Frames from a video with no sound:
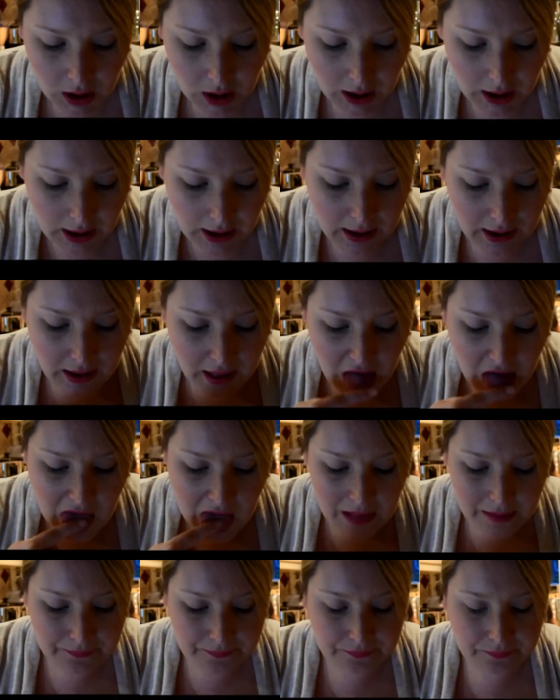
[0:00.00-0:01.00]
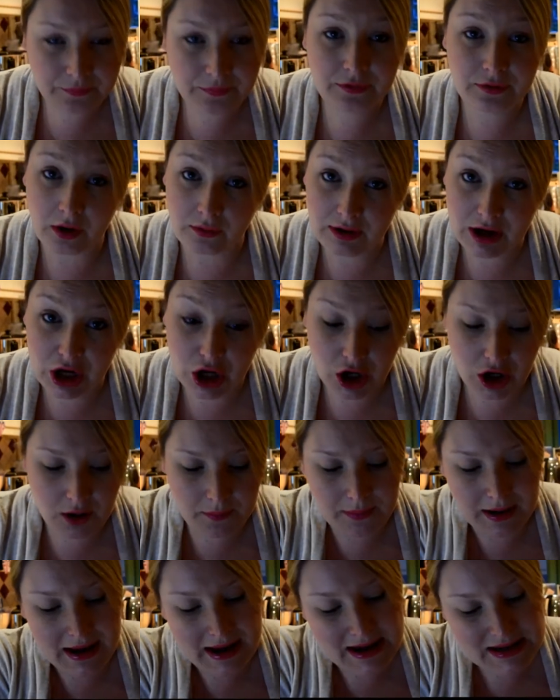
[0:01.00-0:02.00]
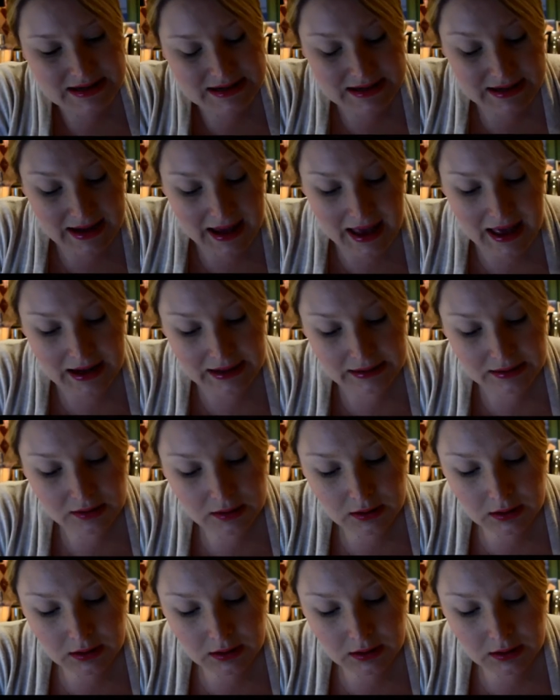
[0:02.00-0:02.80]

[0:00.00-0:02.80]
Sorry, looking at my list again.